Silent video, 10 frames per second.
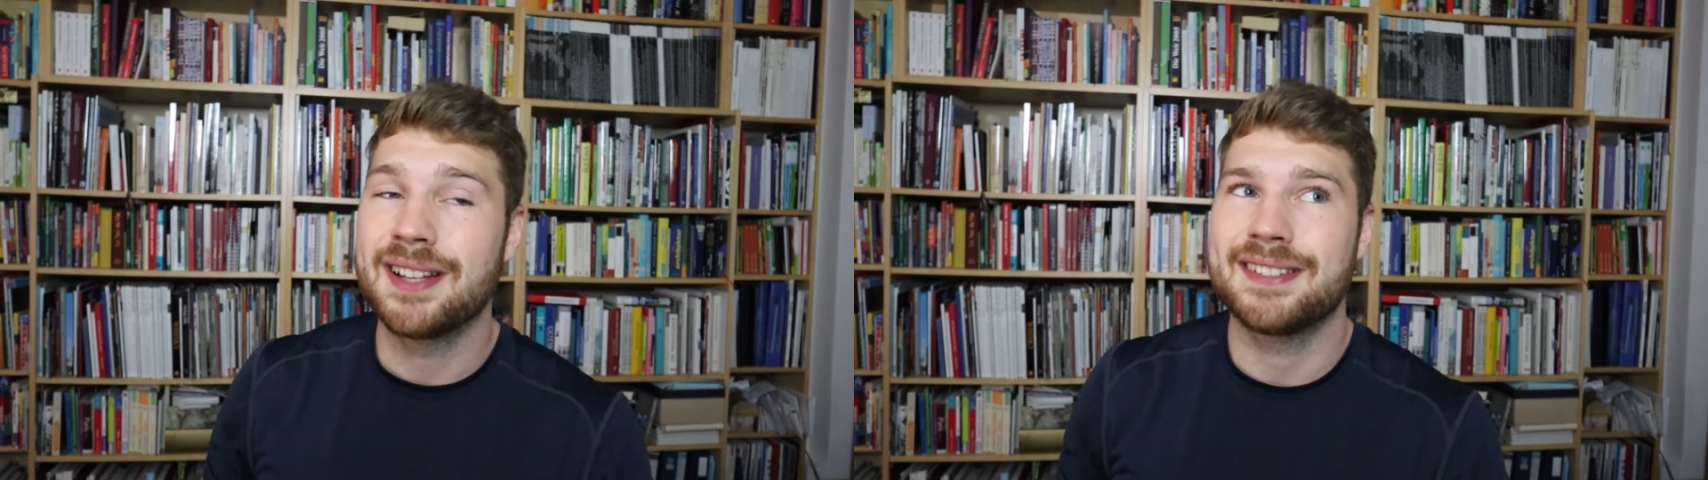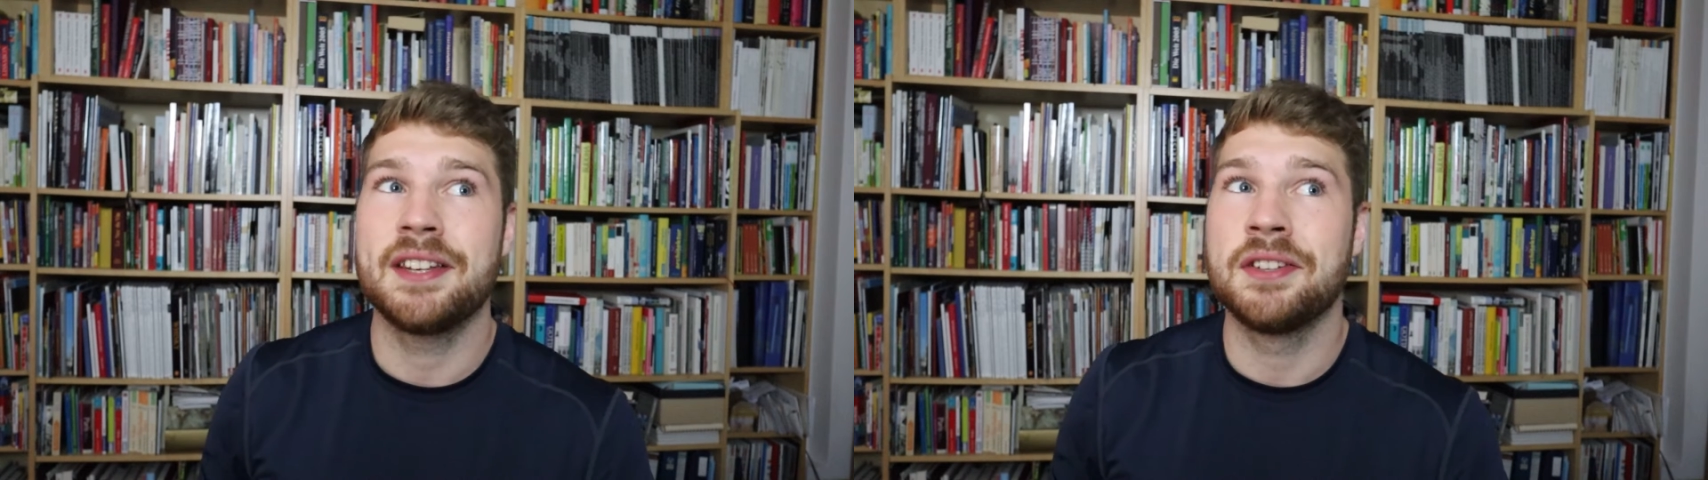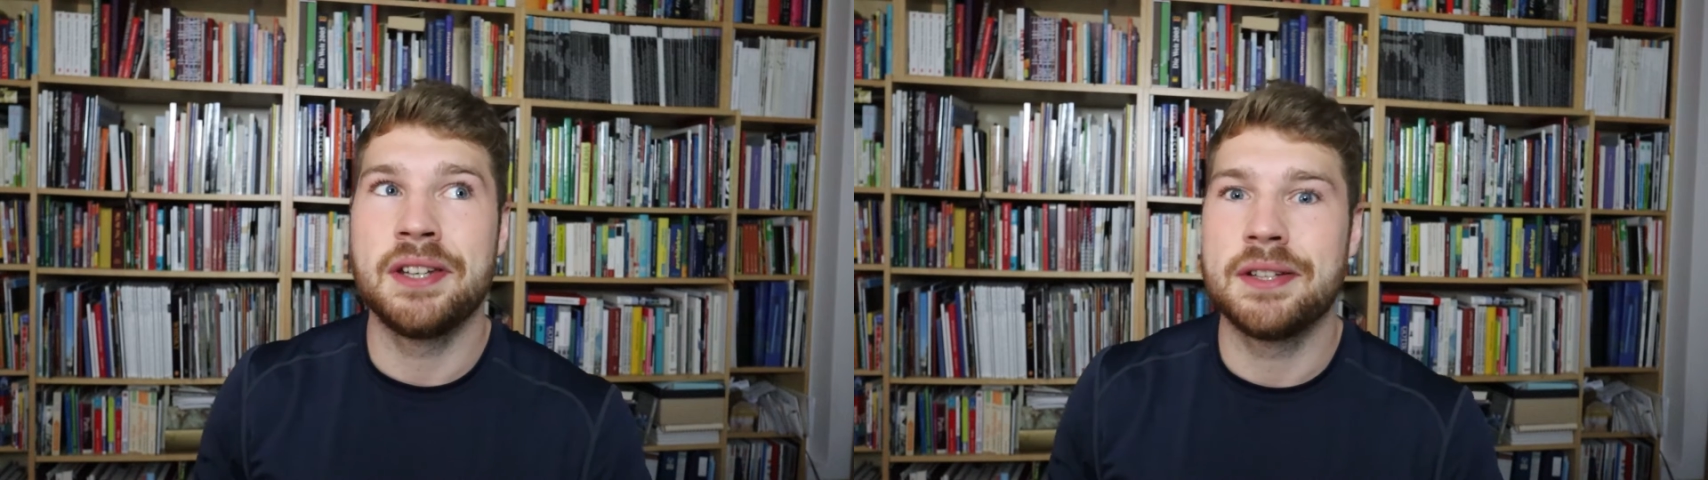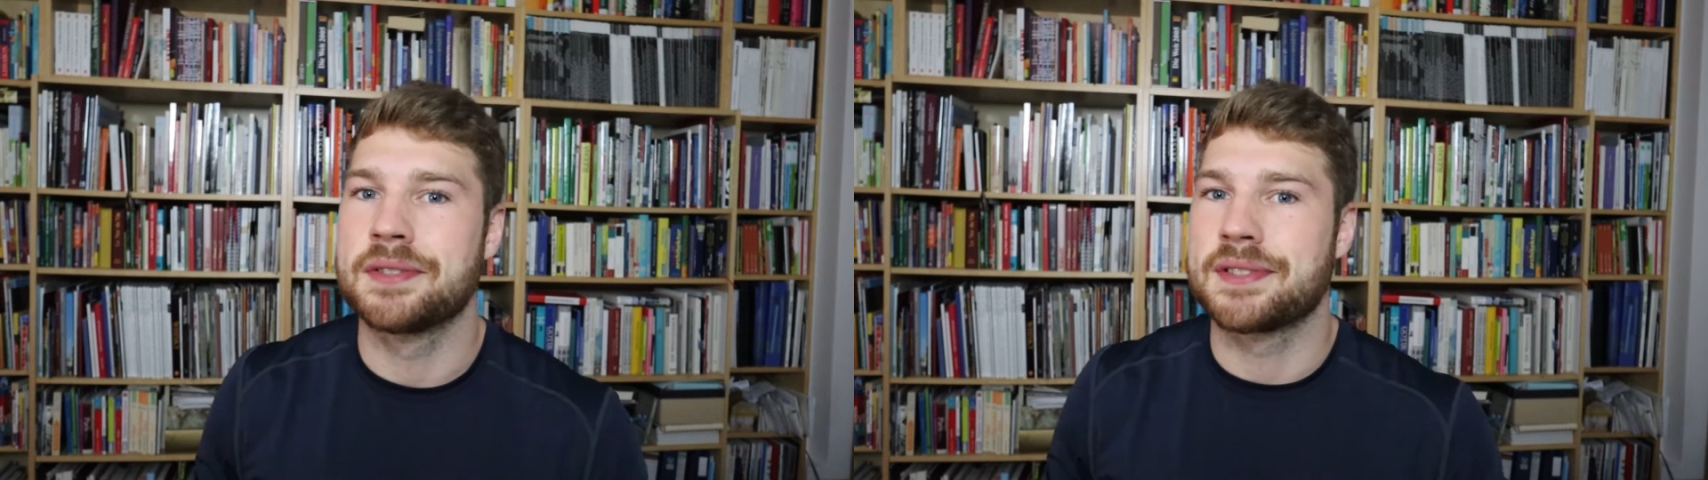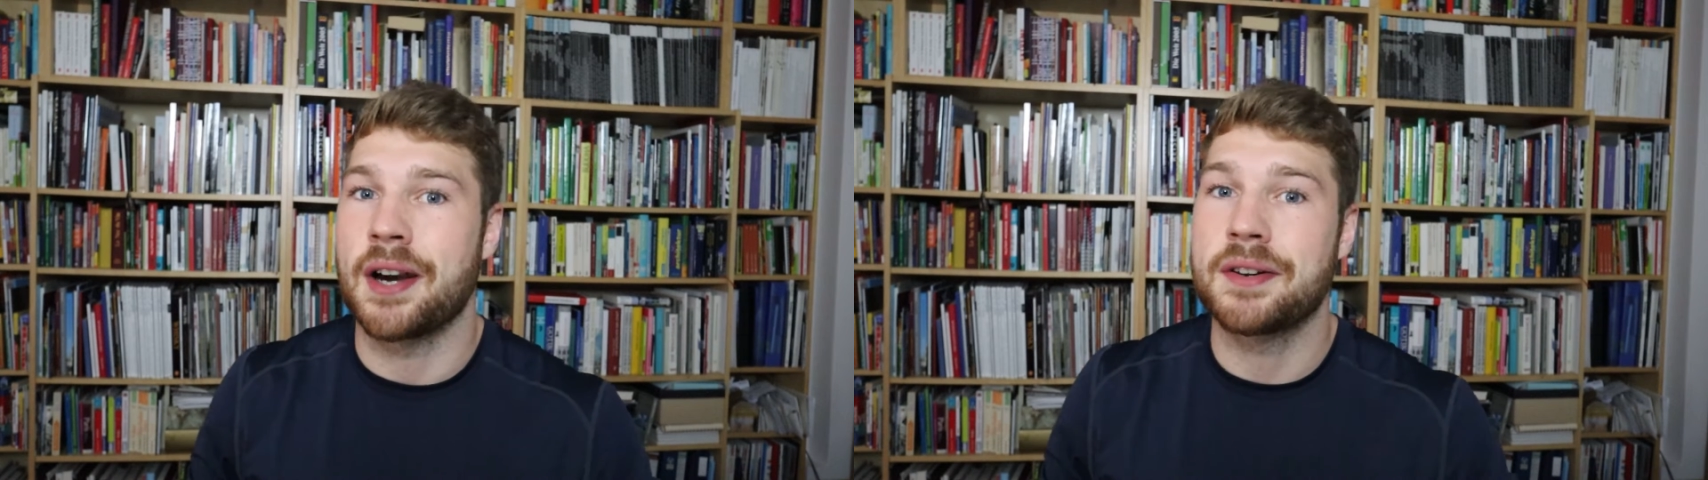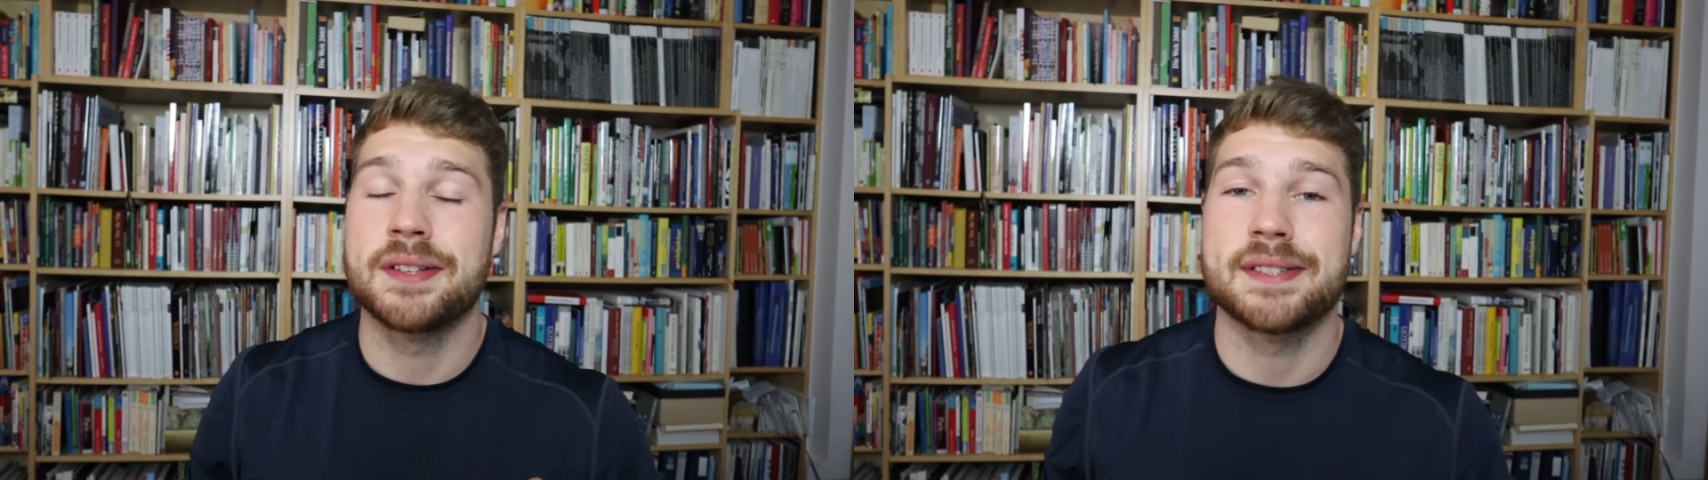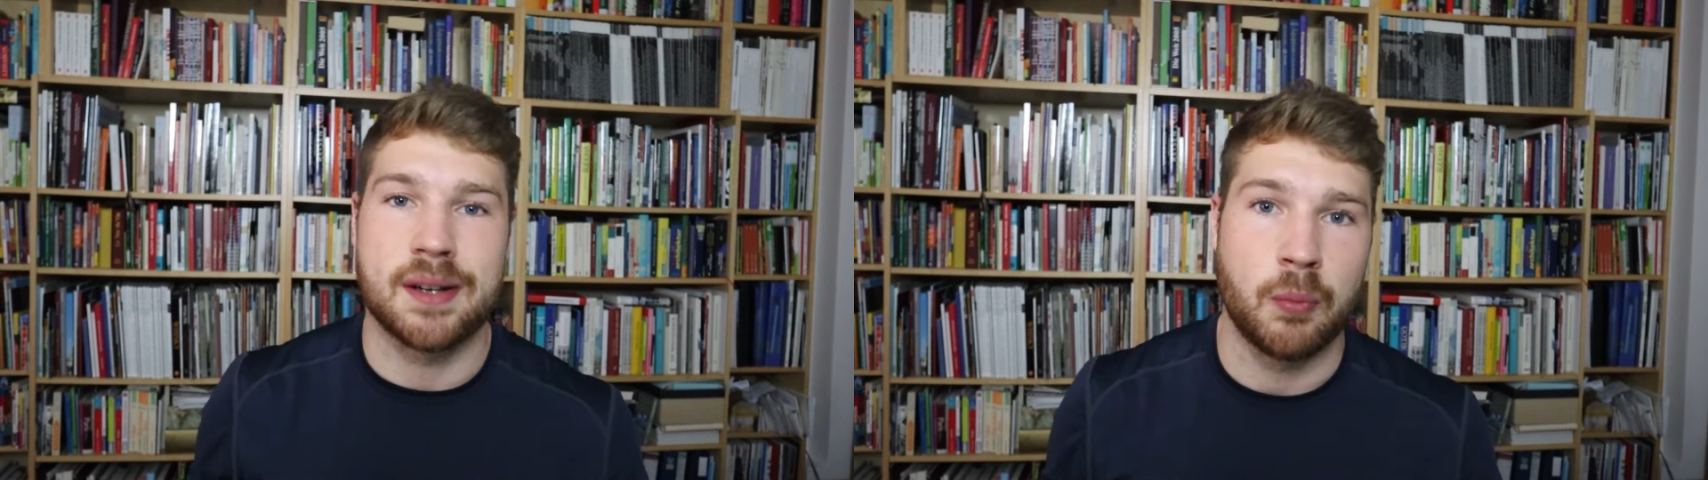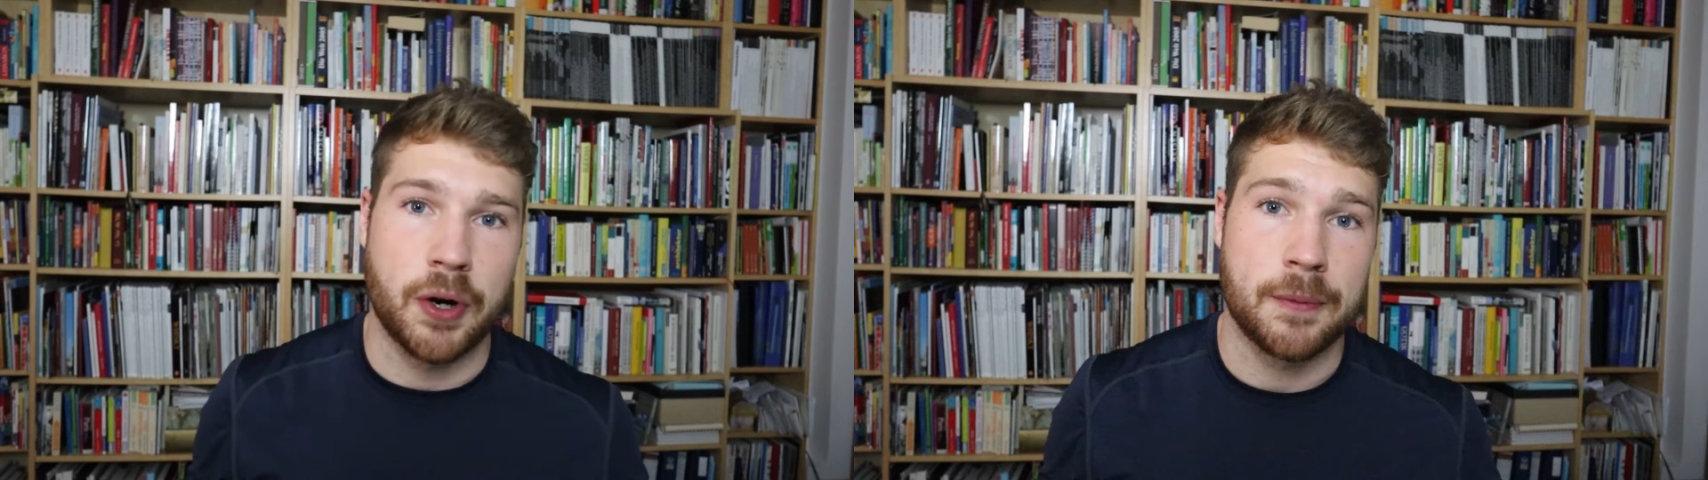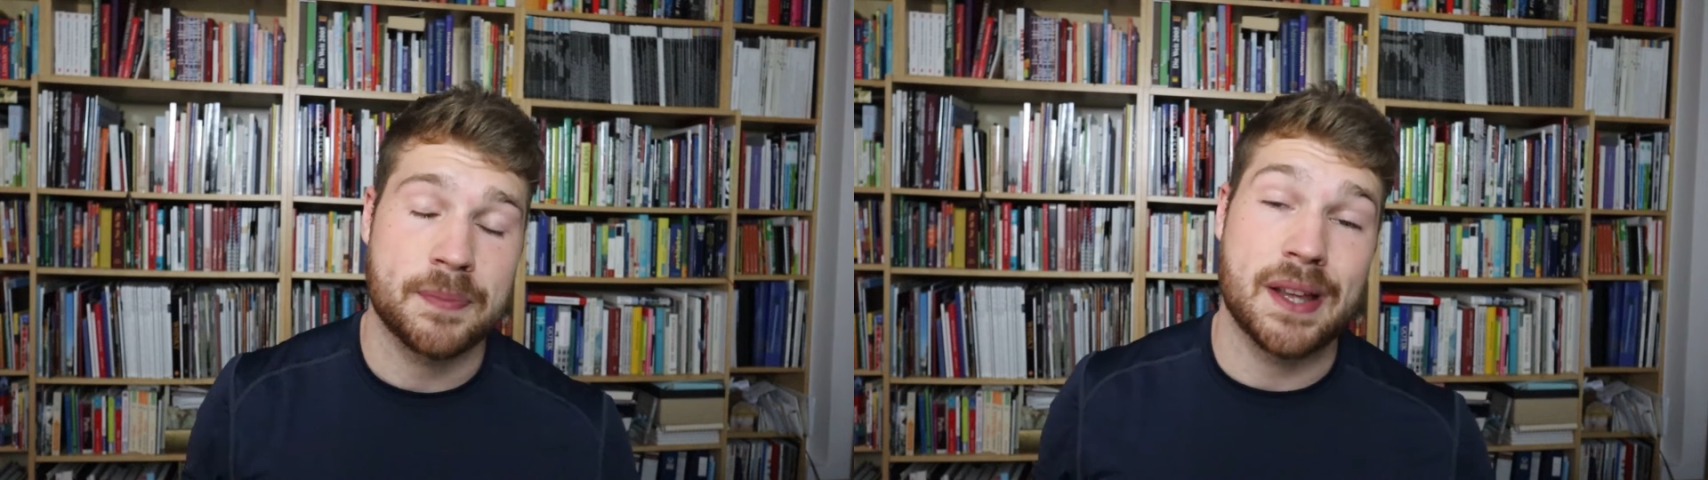then you need to start somewhere.